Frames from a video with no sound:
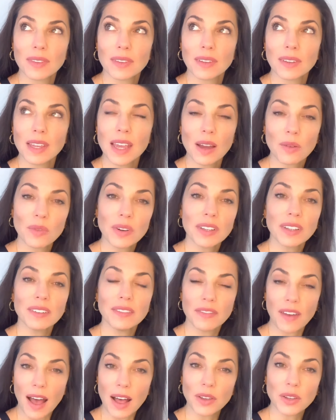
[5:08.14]
really
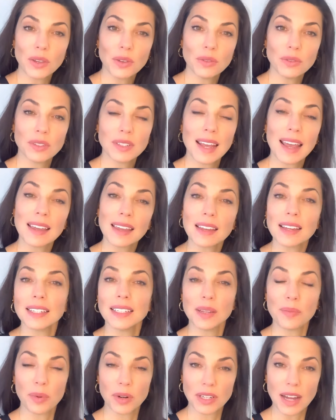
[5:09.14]
values taking a
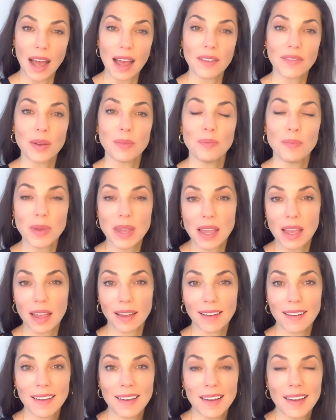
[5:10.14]
deeper dive and
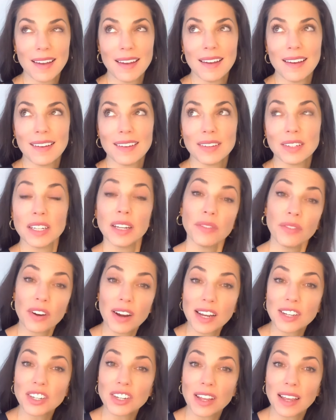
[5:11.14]
being
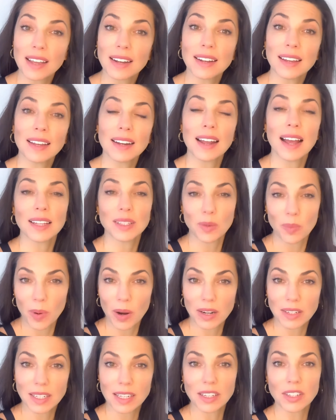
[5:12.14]
differentiated as a
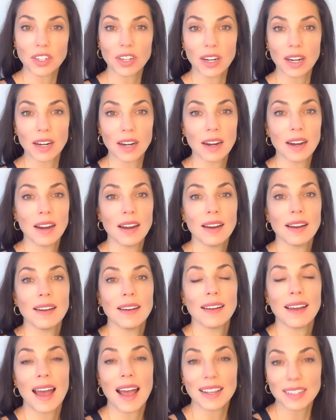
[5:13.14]
bar teacher,
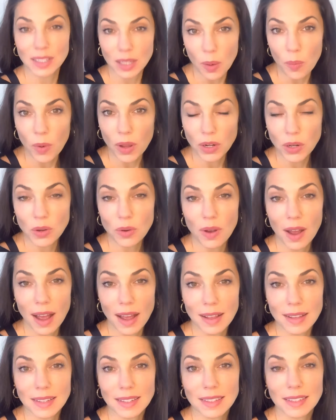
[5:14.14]
as someone who
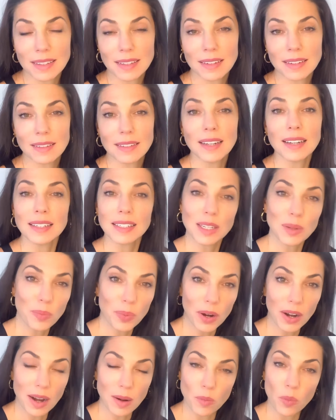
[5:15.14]
has done
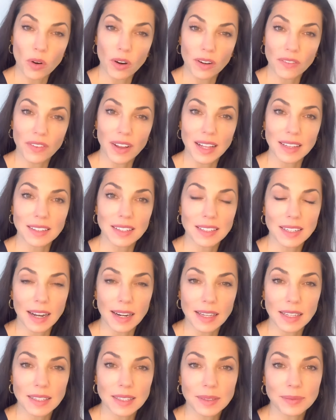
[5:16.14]
deeper and more advanced
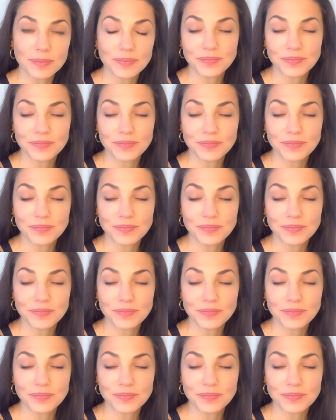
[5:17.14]
studies.